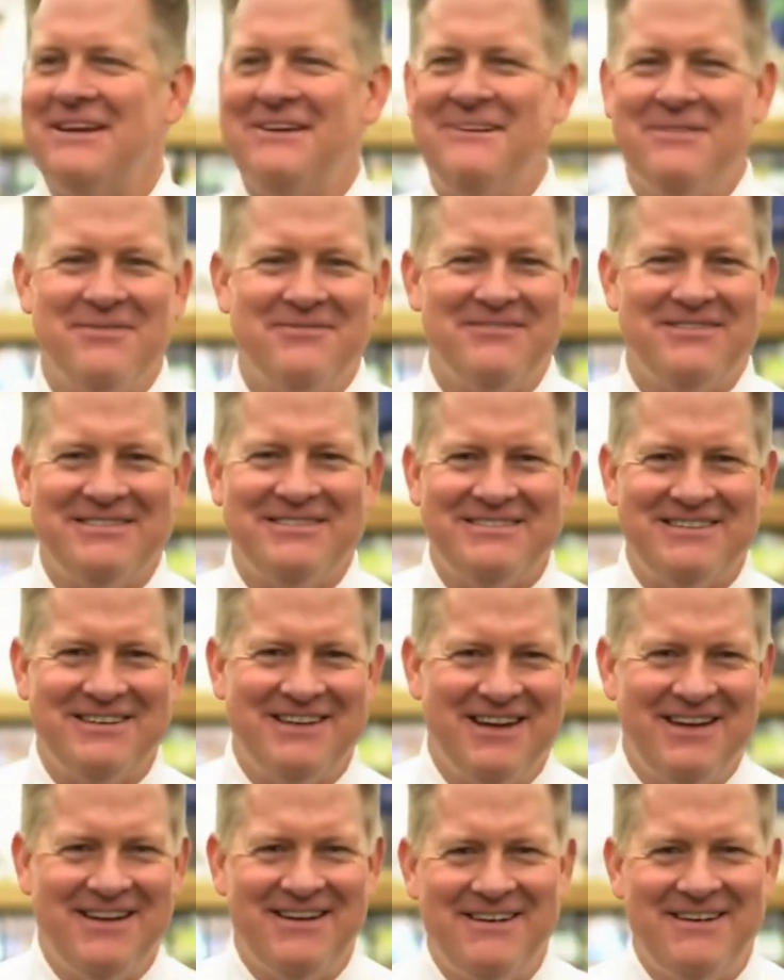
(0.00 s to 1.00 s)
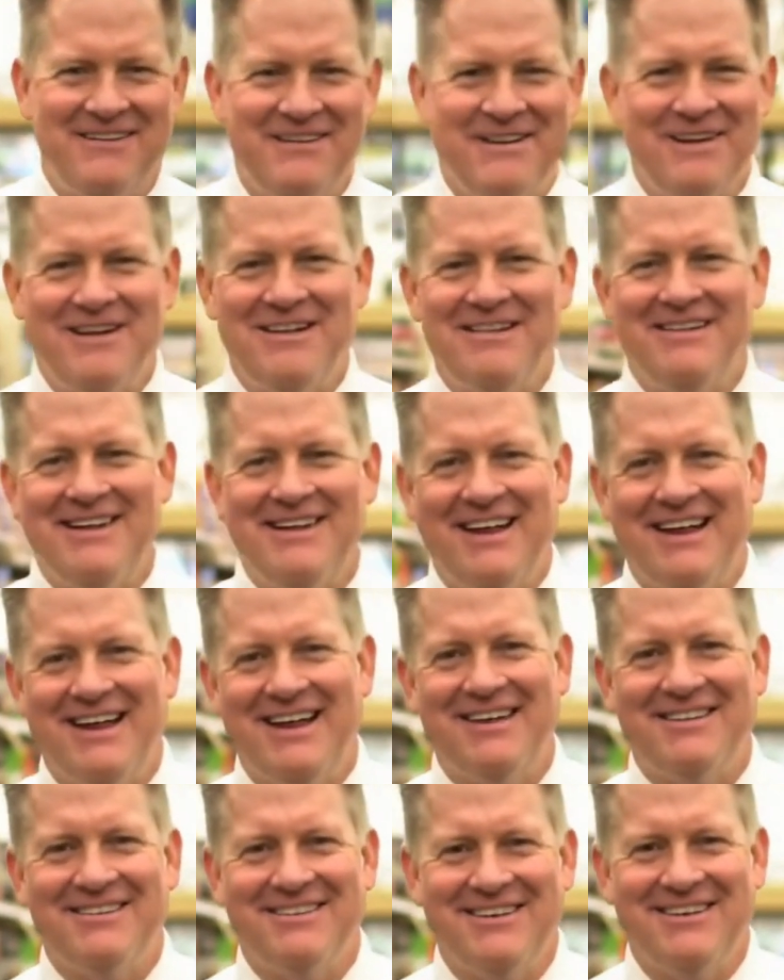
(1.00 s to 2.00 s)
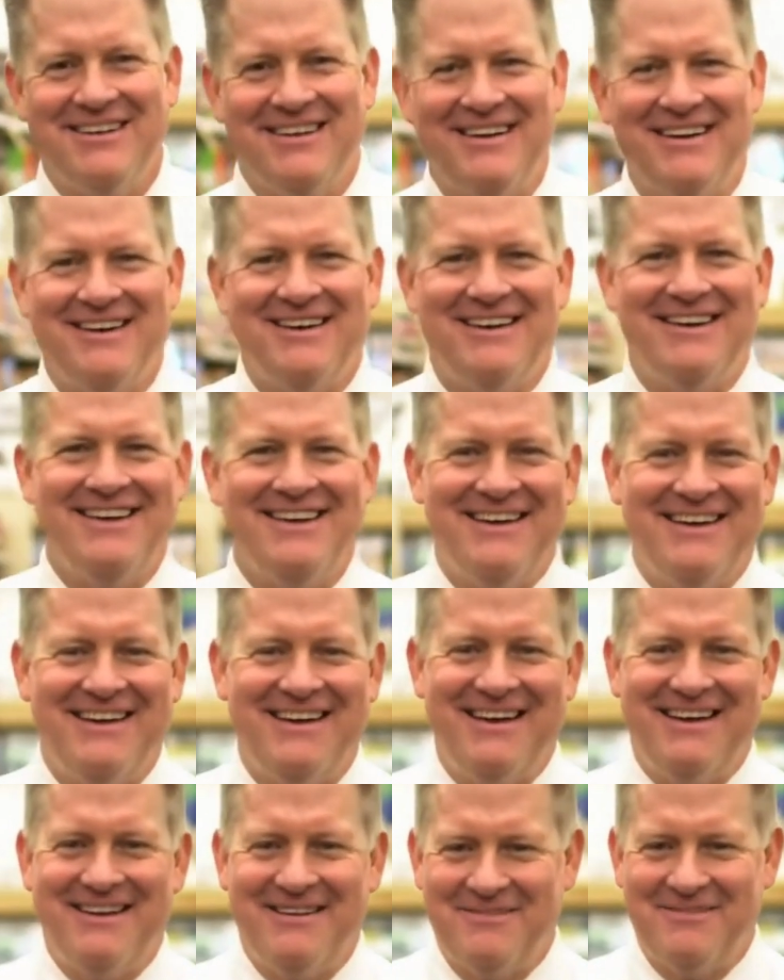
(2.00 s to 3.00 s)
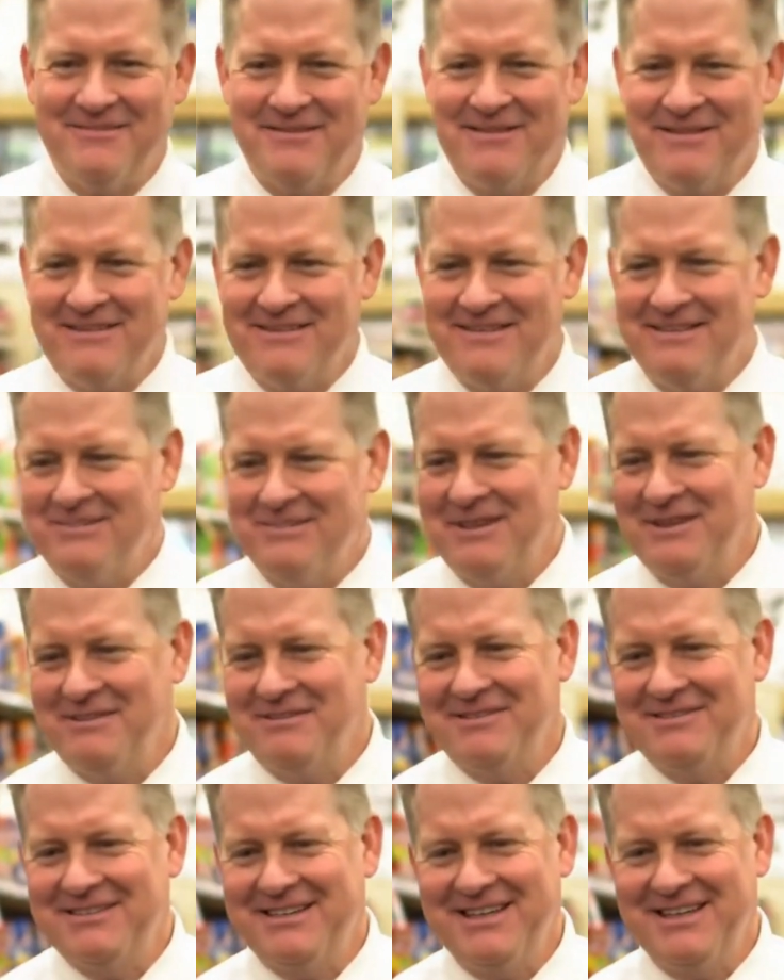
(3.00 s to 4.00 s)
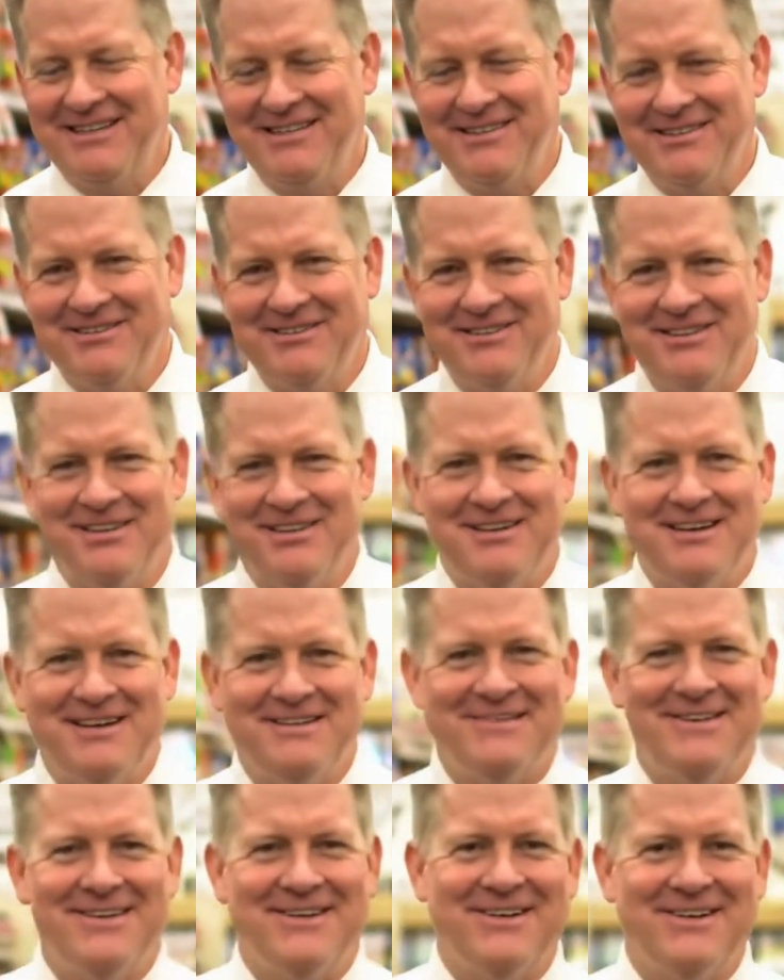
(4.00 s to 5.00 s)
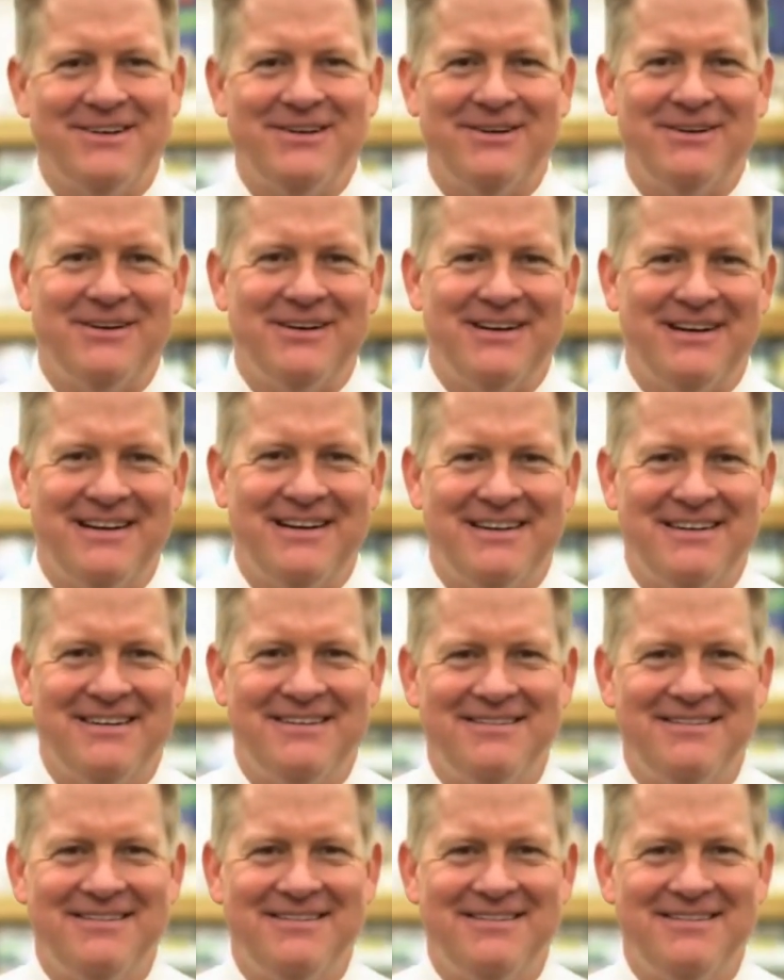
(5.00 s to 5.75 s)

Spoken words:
He stocked shelves, offered to help customers carry bags, and, for the first time in years,